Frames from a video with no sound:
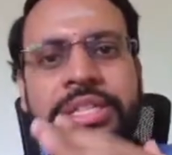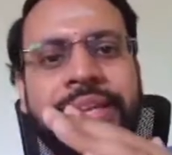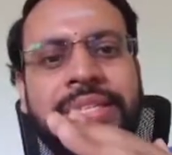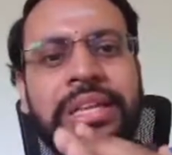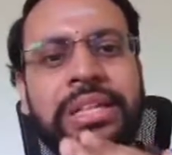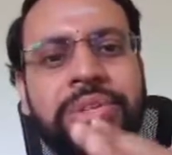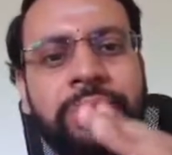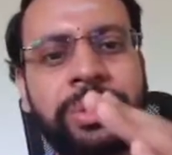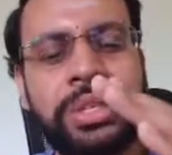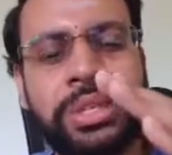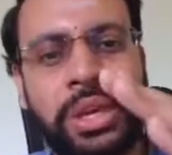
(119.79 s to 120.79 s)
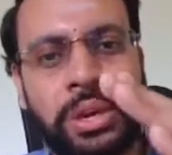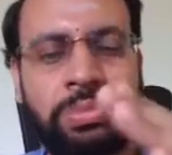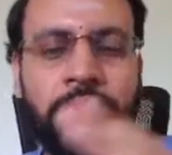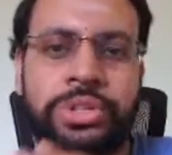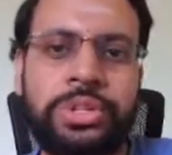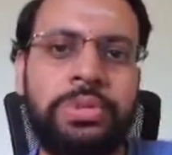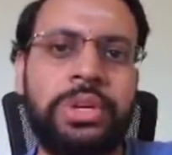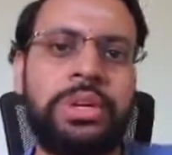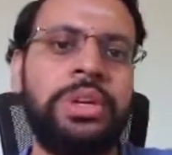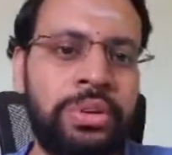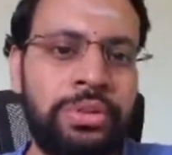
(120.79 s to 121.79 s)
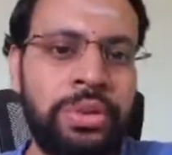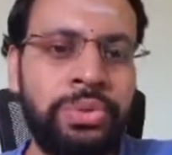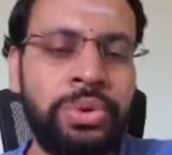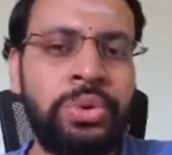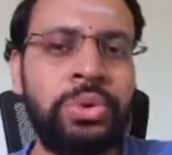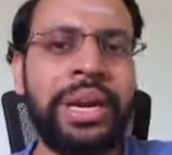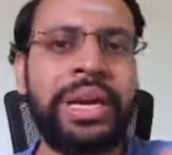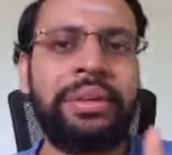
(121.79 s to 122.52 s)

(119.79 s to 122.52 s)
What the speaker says: That's also is possible. If you look at